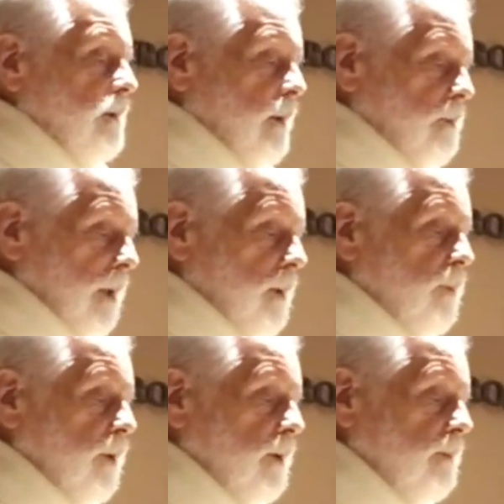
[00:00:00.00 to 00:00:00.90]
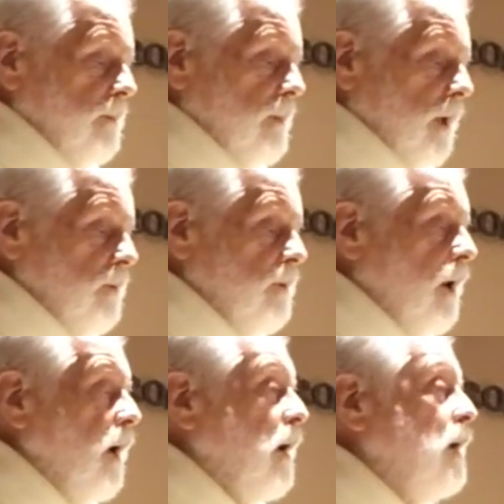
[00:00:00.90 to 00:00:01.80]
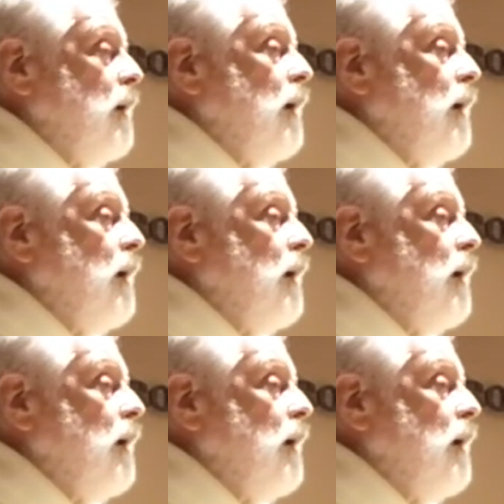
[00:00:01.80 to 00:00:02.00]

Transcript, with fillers: the people who are